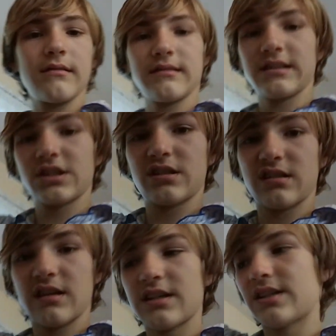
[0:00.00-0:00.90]
I just
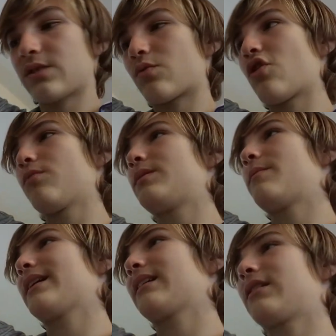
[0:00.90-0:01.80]
cut this robe to
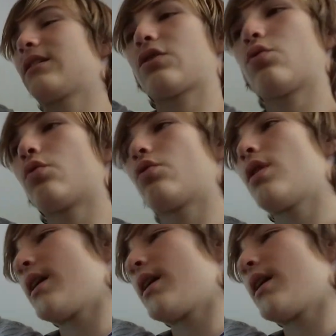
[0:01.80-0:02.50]
make it look cool.